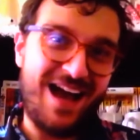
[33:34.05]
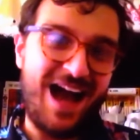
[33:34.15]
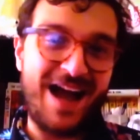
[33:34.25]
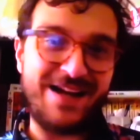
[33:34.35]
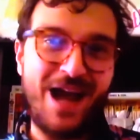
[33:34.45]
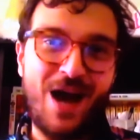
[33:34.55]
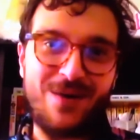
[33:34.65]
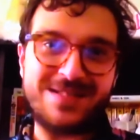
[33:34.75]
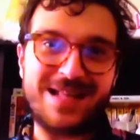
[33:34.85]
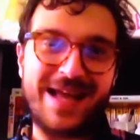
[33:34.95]
I know.
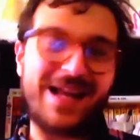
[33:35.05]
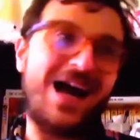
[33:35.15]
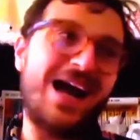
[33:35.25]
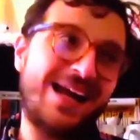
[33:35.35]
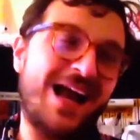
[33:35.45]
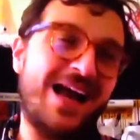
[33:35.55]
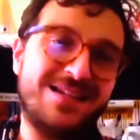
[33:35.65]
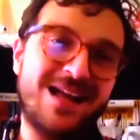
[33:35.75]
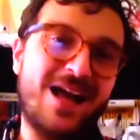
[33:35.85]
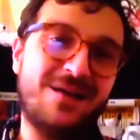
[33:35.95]
It's like I
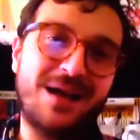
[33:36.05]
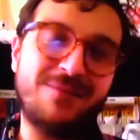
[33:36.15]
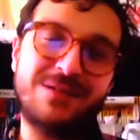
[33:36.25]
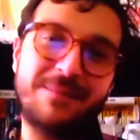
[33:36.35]
wouldn't